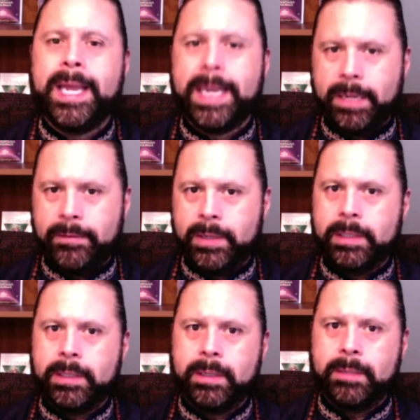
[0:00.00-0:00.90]

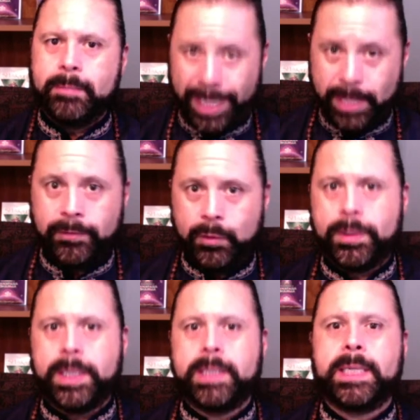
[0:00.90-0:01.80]
even
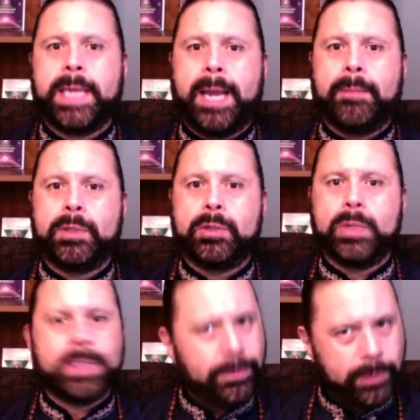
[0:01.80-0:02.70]
painful things that happen to
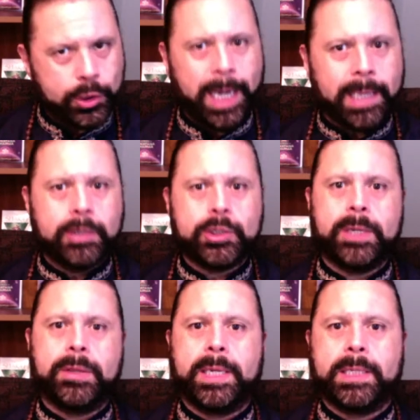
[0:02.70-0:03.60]
us, even
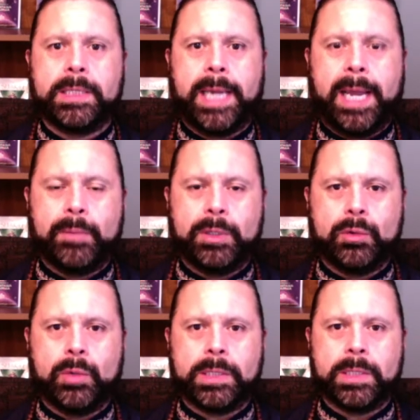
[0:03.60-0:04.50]
challenging things that happen
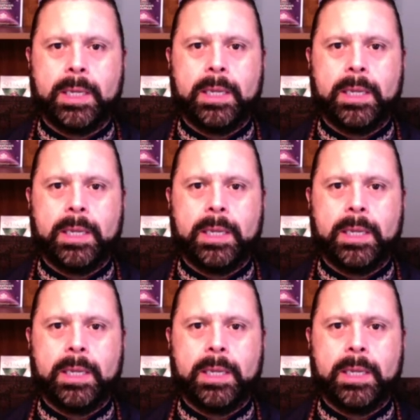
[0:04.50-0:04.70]
to us,